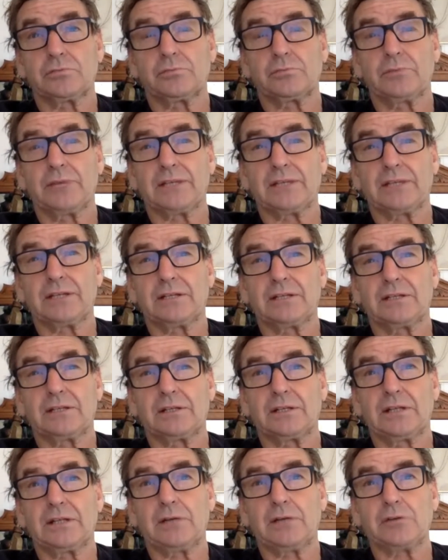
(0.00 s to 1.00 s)
back then.
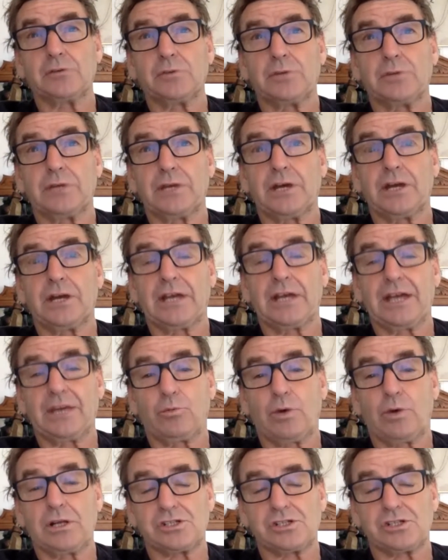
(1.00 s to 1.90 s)
And that was when they only had 1